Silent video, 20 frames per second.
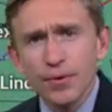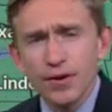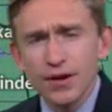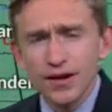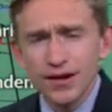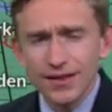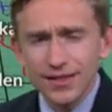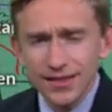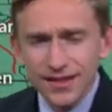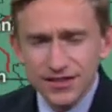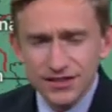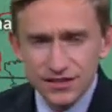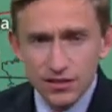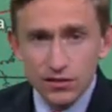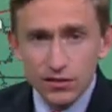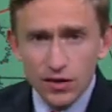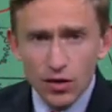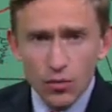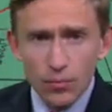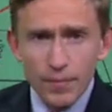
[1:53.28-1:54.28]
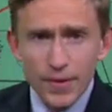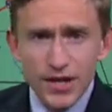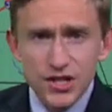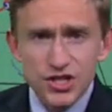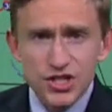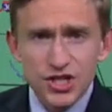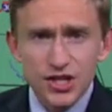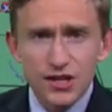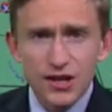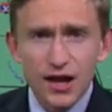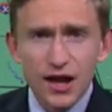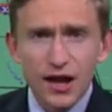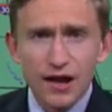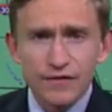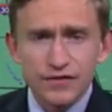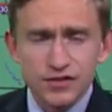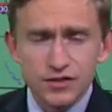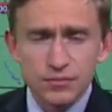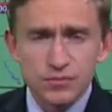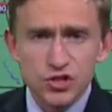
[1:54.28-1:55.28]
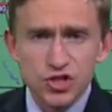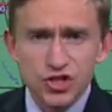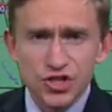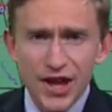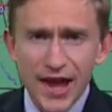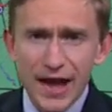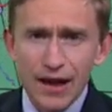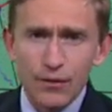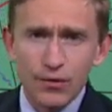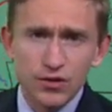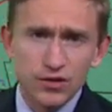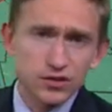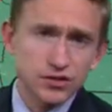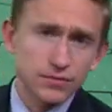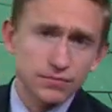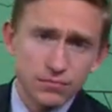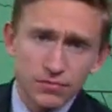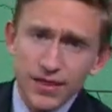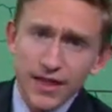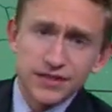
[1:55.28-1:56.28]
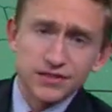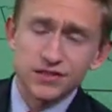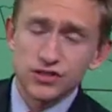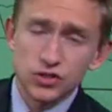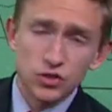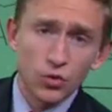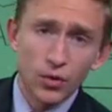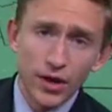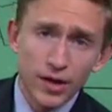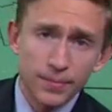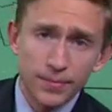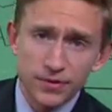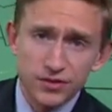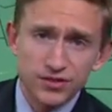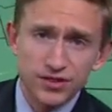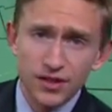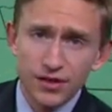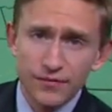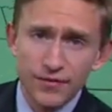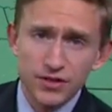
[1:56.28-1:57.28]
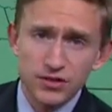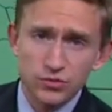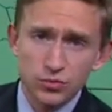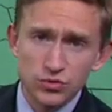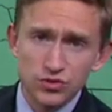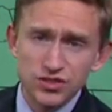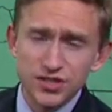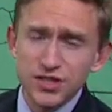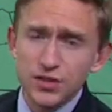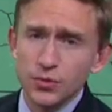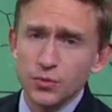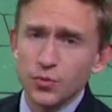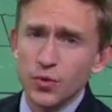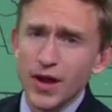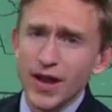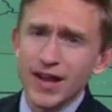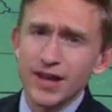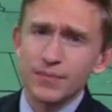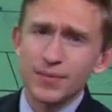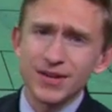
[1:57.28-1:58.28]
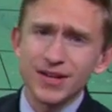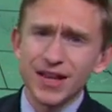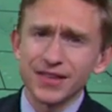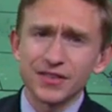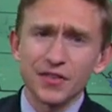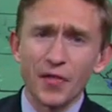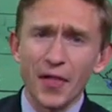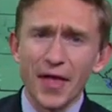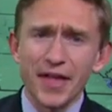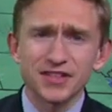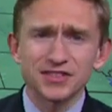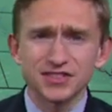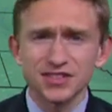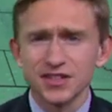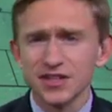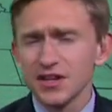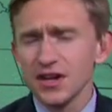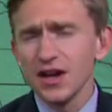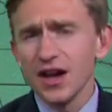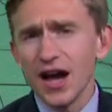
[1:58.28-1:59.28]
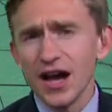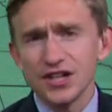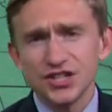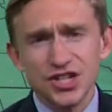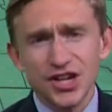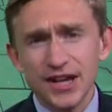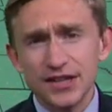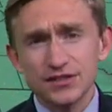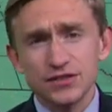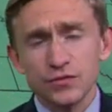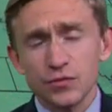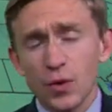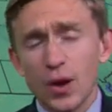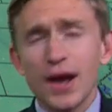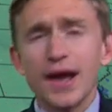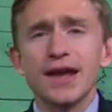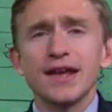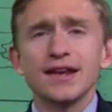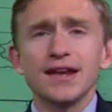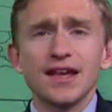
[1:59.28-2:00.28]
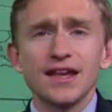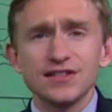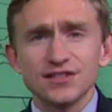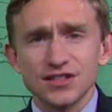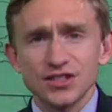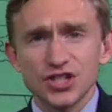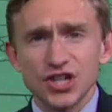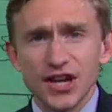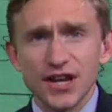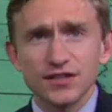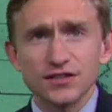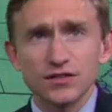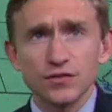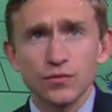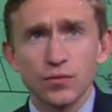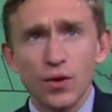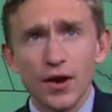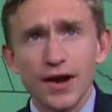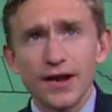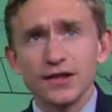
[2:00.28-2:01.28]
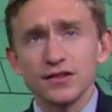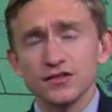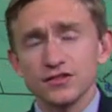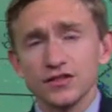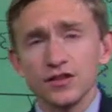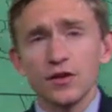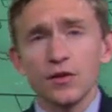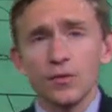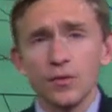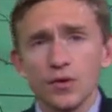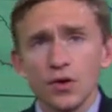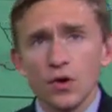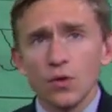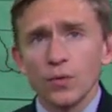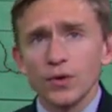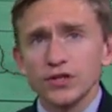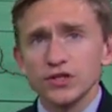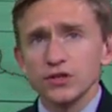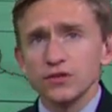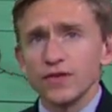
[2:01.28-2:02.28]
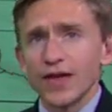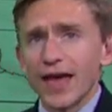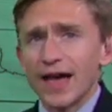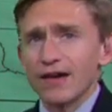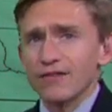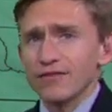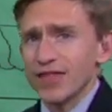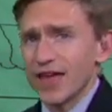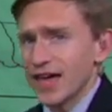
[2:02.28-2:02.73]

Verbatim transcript: put in at least a little mention of some showers. Less than 20% of us will see the rain, but nonetheless, a chance chance of rain is a chance of rain, so we do have